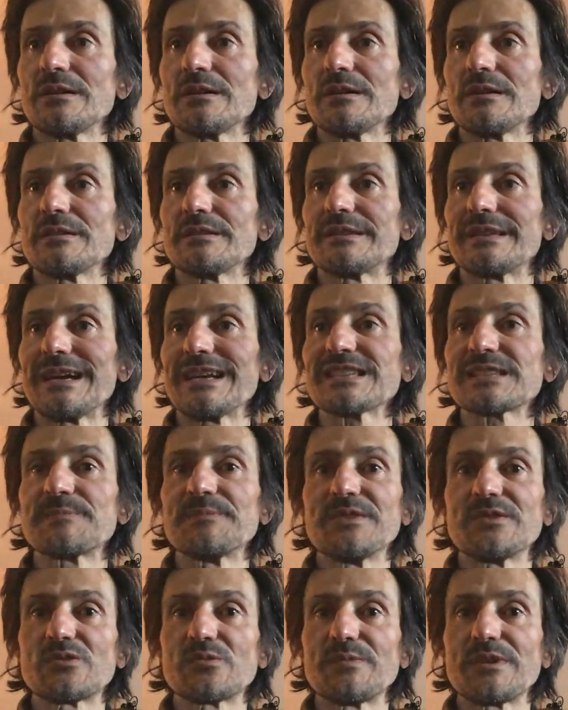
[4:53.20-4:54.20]
they asked
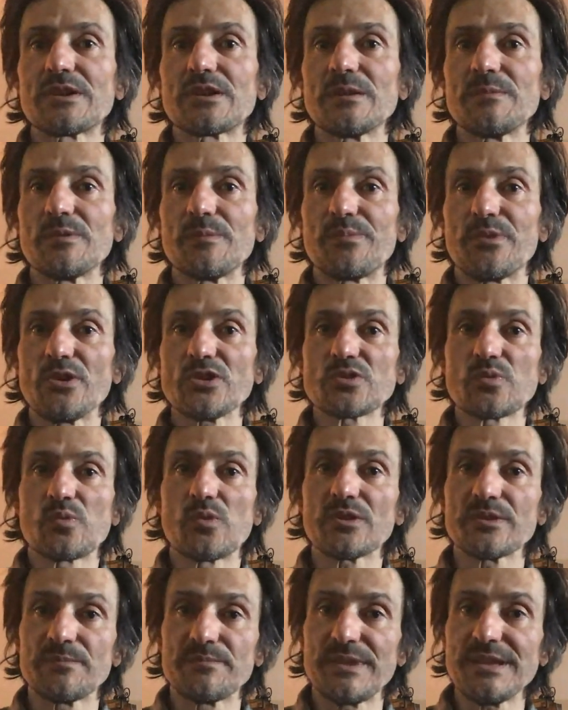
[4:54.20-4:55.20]
me to become a Porsche
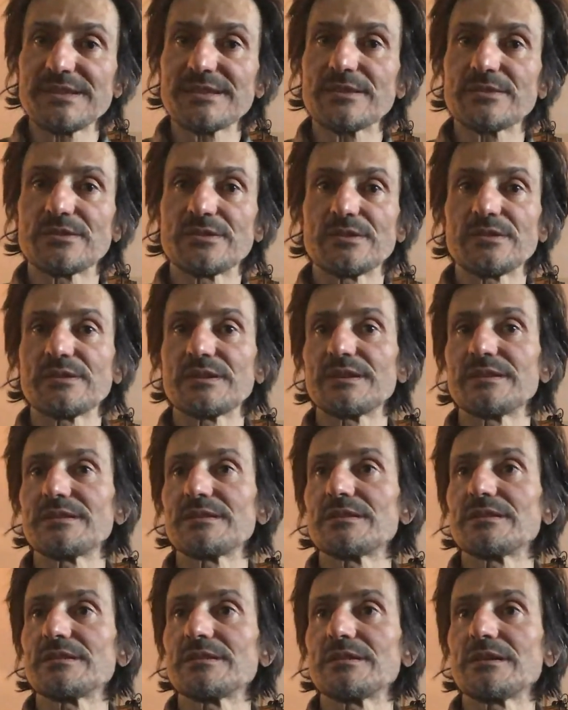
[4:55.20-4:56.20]
World Ambassador. And
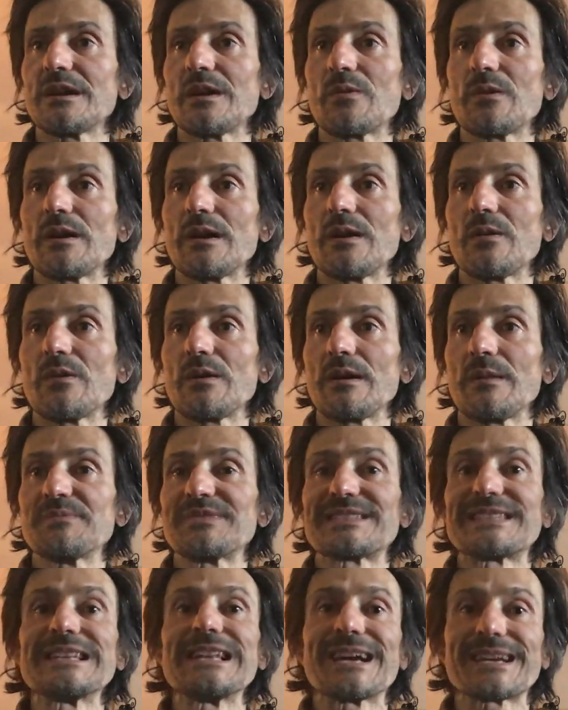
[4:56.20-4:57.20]
I'm
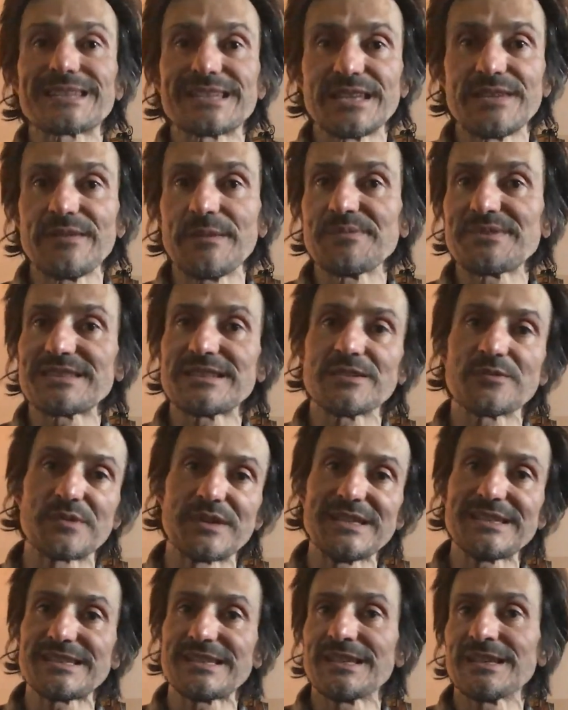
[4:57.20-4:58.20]
still active, I'm still
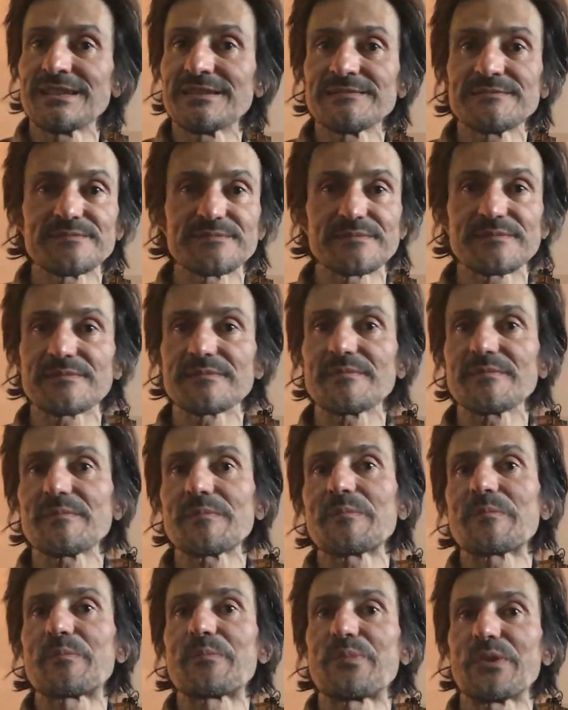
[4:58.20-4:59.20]
racing.
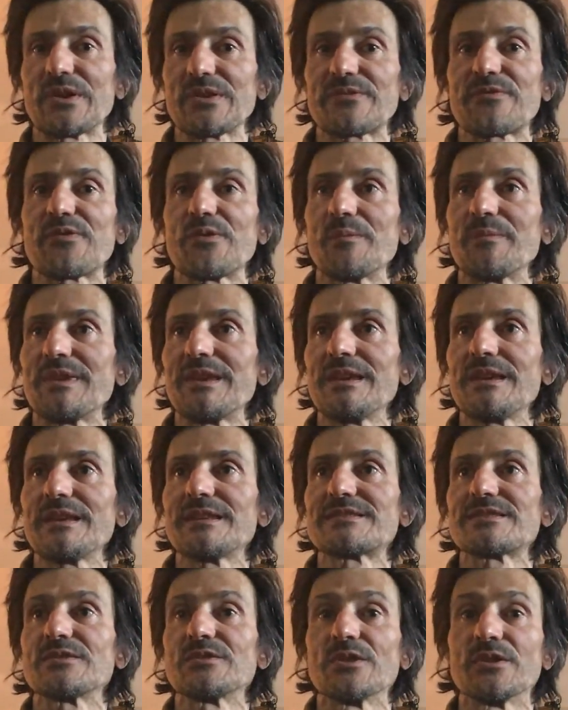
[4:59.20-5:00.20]
But for me,
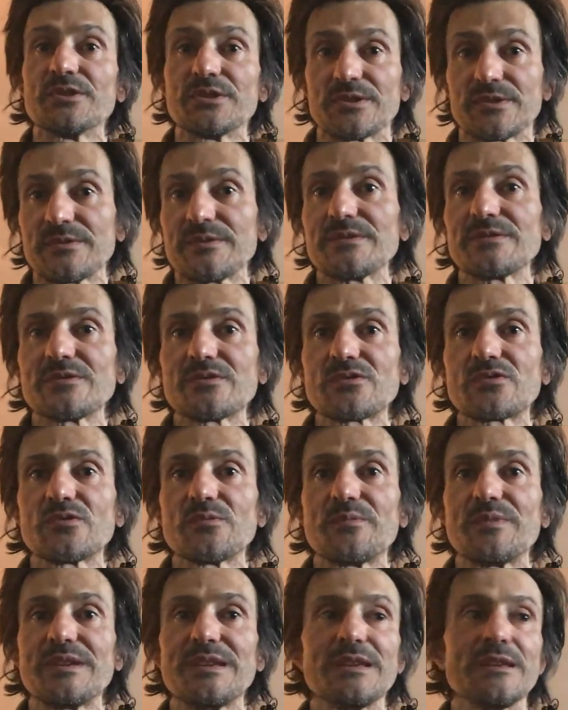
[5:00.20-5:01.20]
it's an honor to
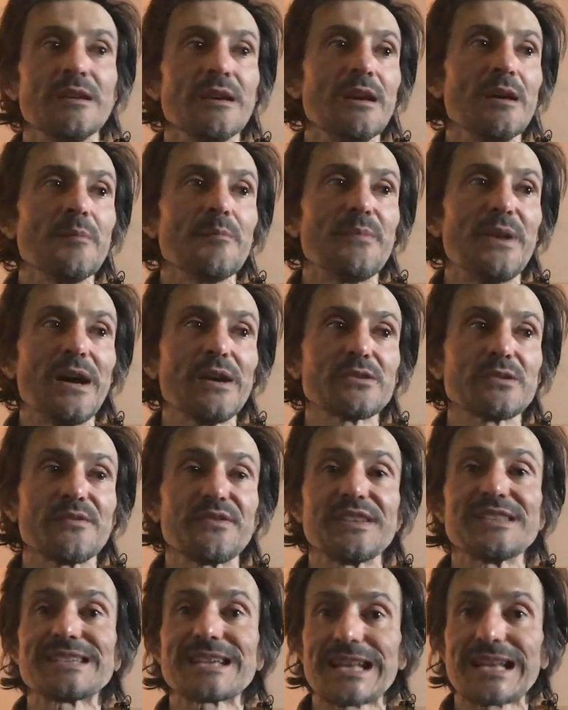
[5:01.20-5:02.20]
be part of
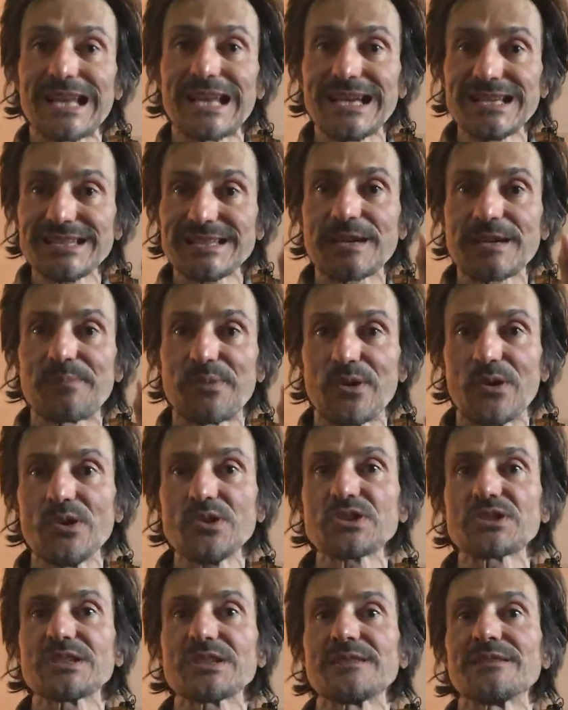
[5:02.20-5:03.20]
this classic
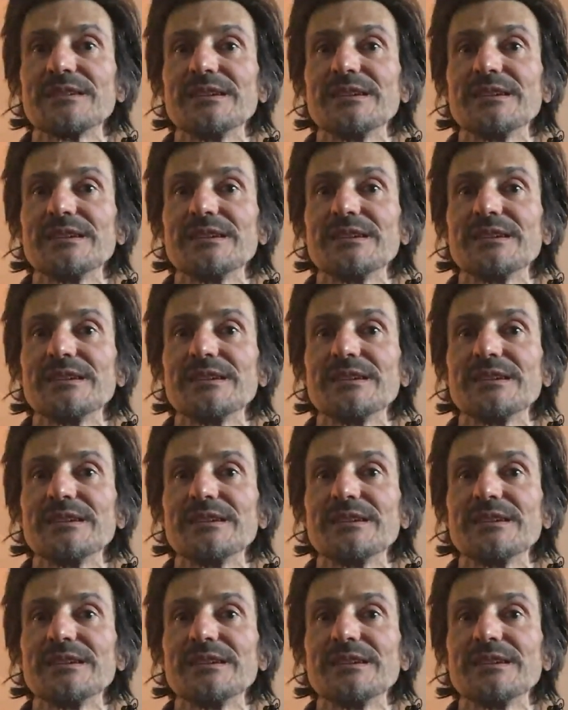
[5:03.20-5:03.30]
Porsche. And